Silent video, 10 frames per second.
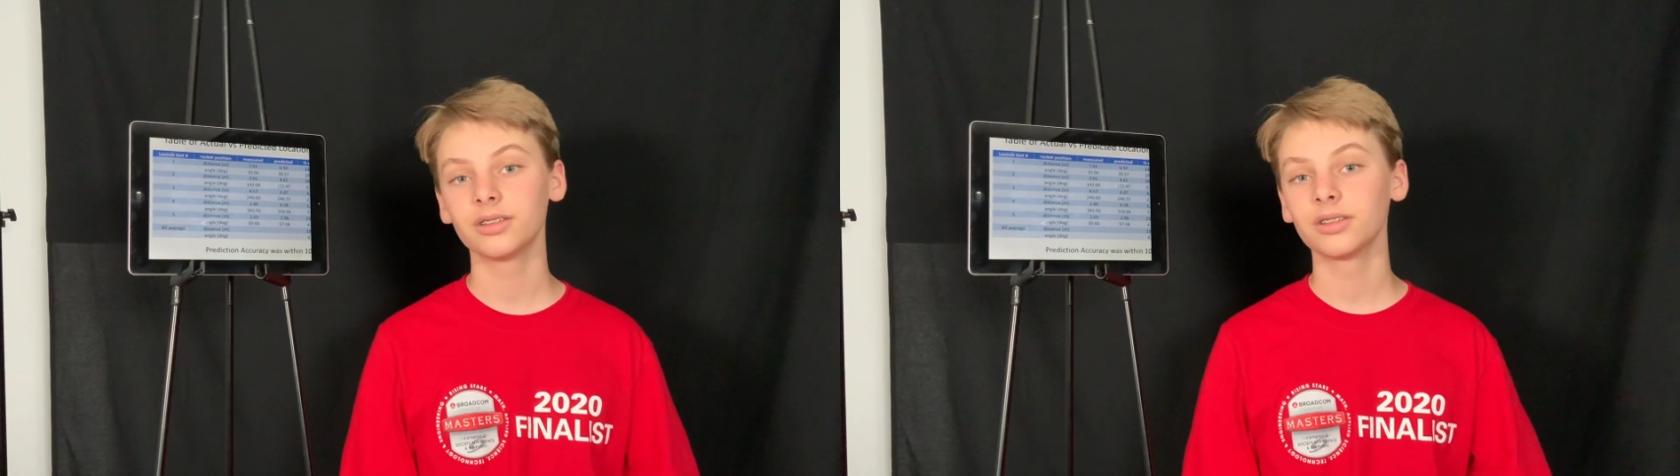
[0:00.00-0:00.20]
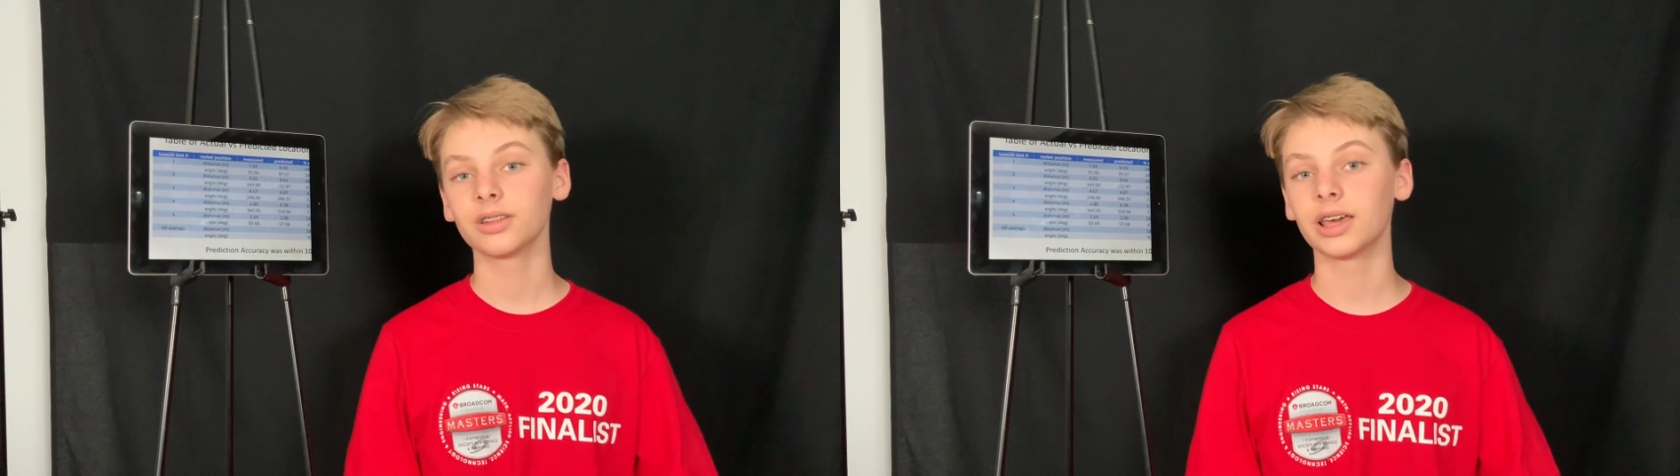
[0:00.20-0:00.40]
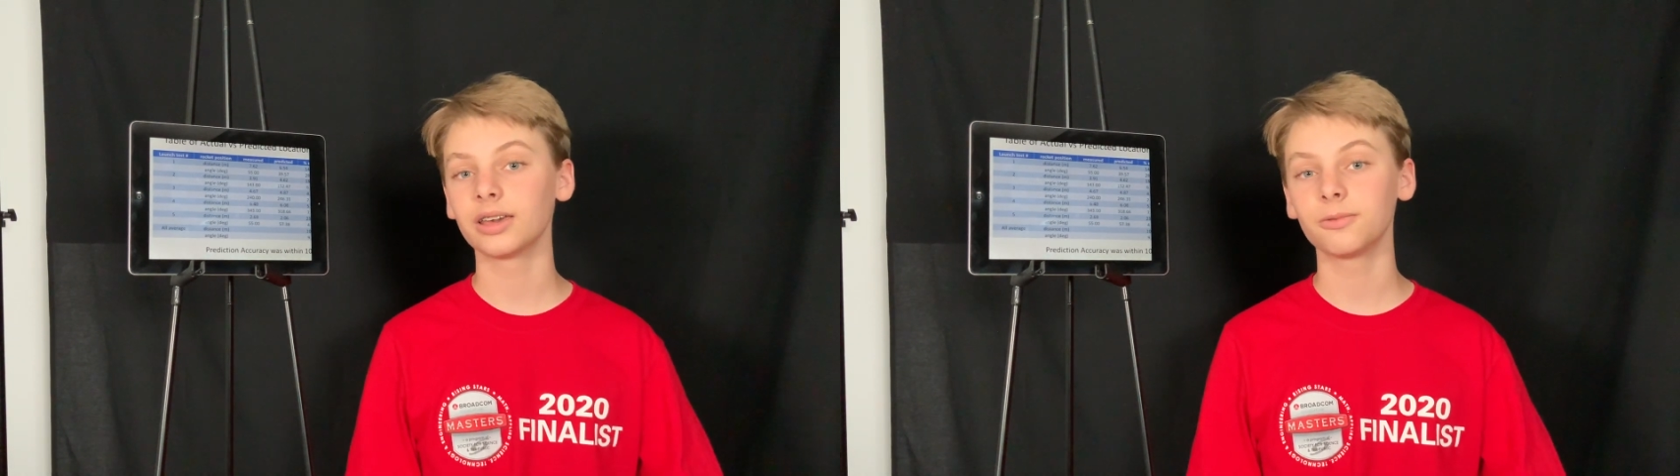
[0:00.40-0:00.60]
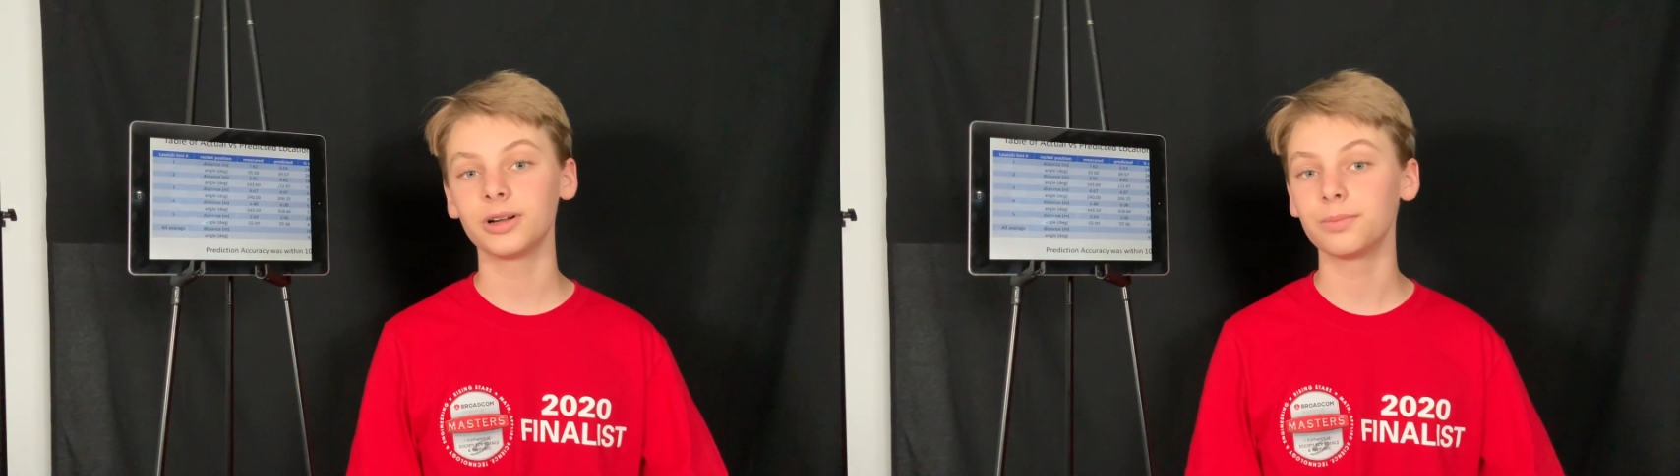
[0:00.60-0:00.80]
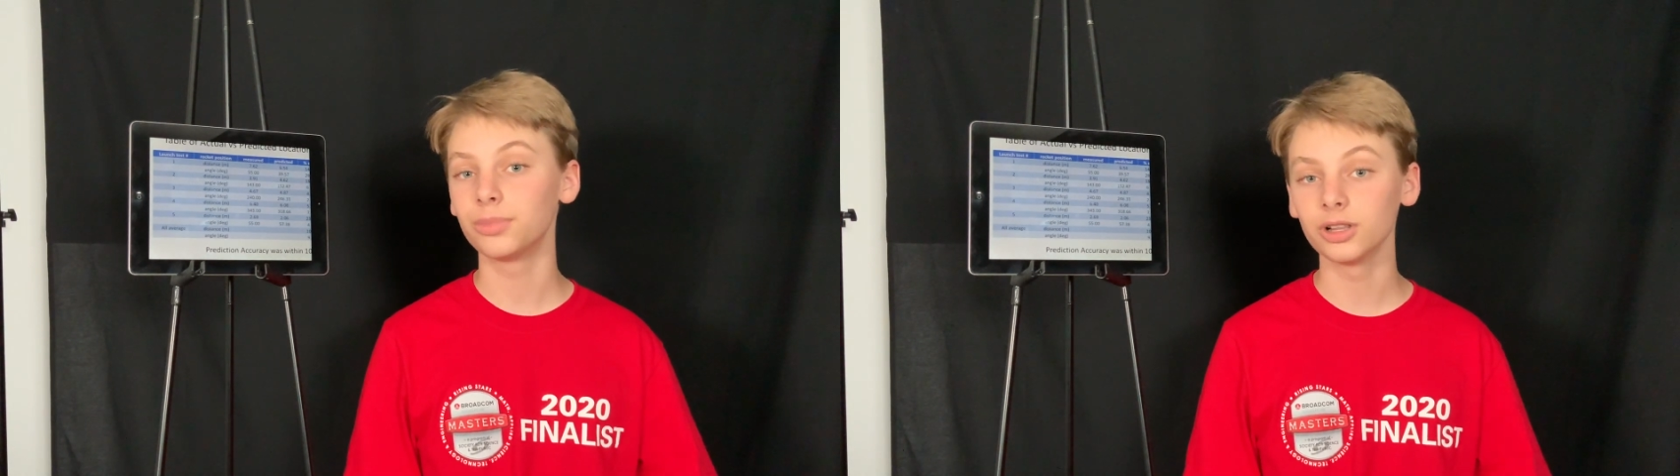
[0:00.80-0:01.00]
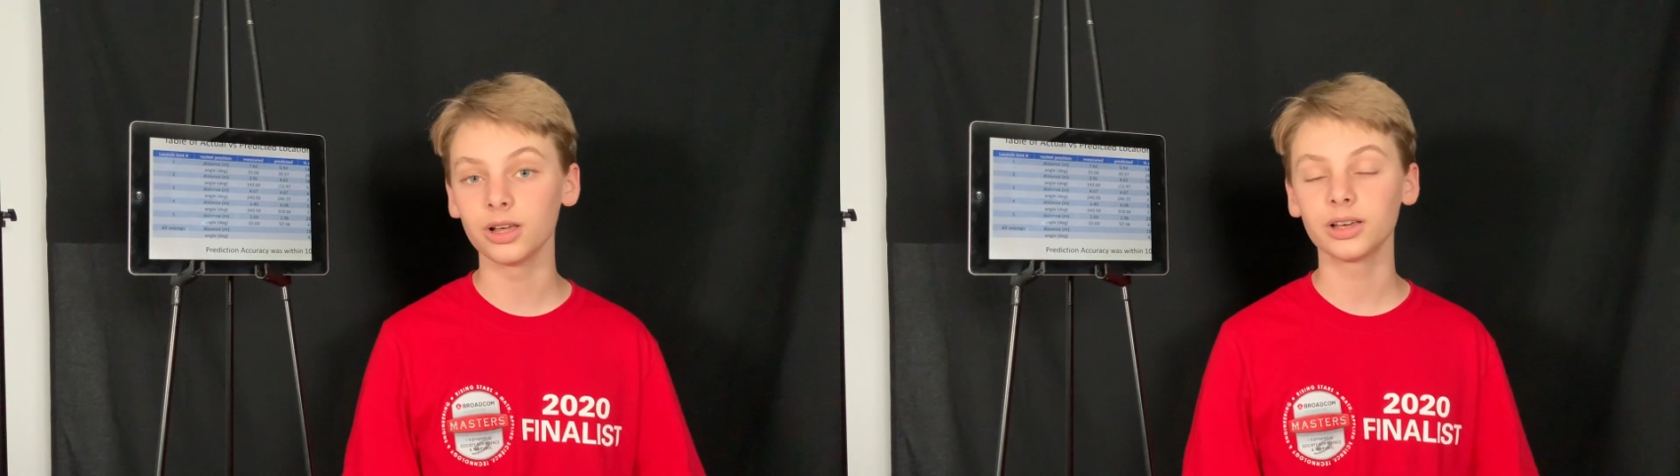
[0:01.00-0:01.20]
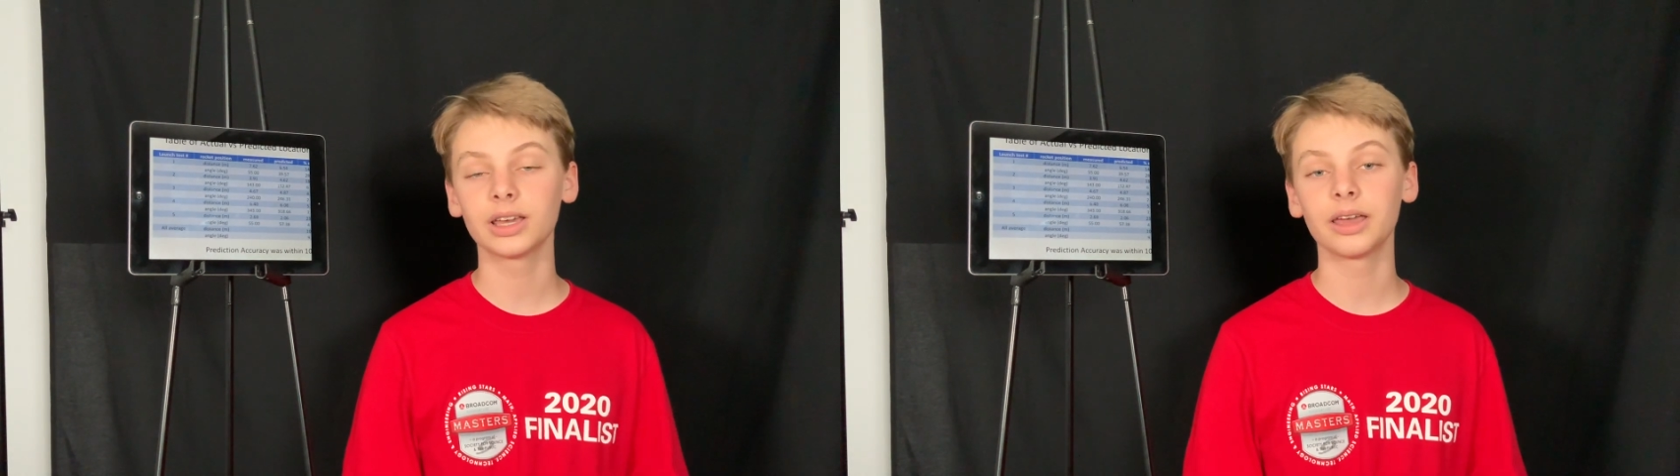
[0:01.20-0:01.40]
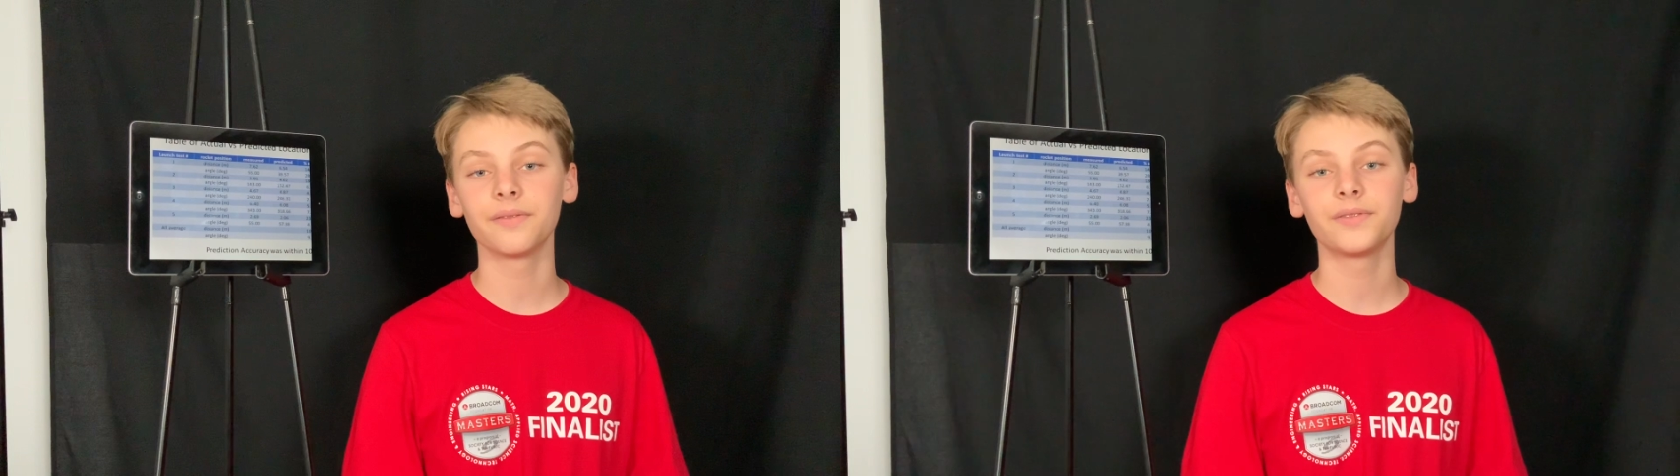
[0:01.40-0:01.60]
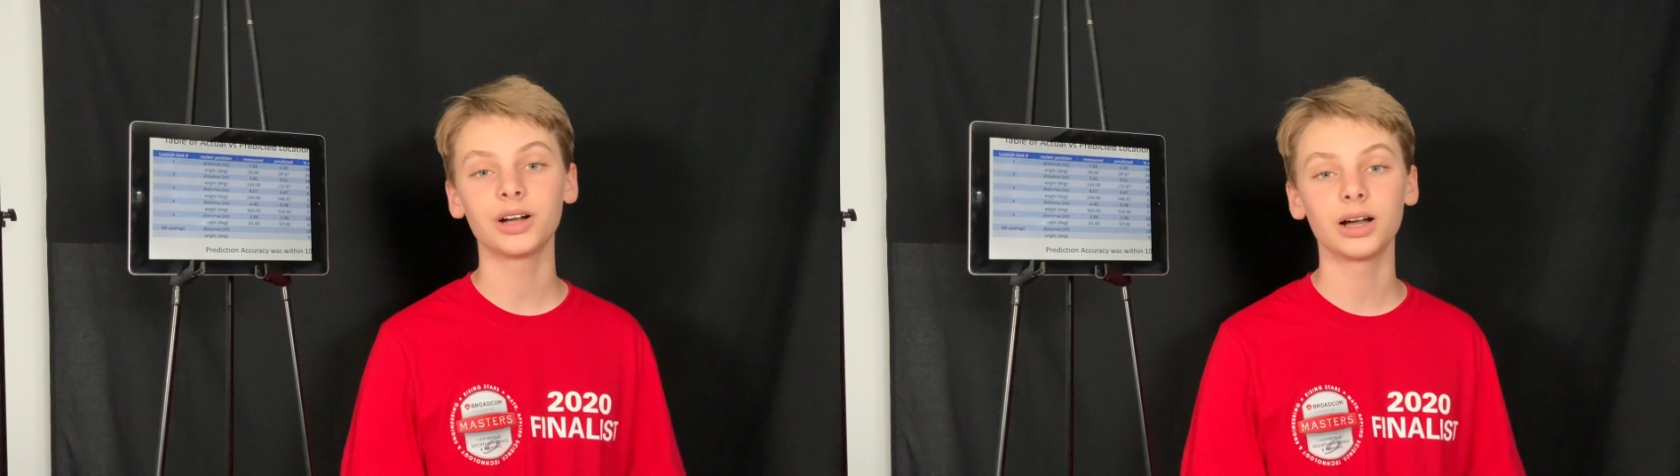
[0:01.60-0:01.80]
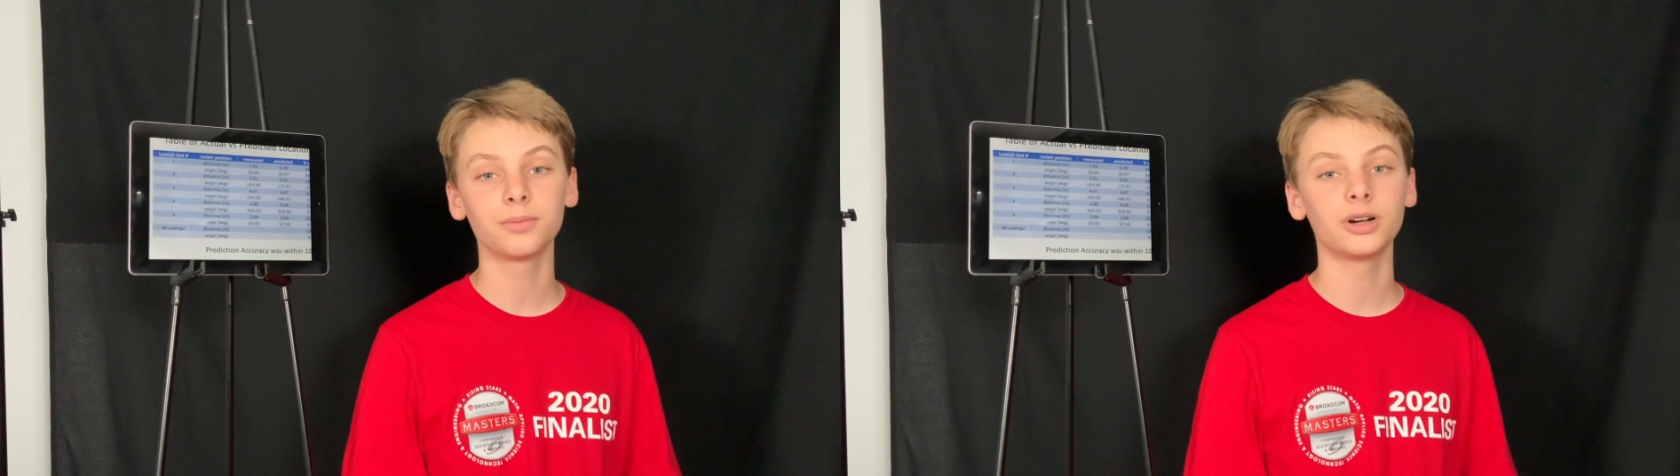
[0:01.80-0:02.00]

like where bullet came from,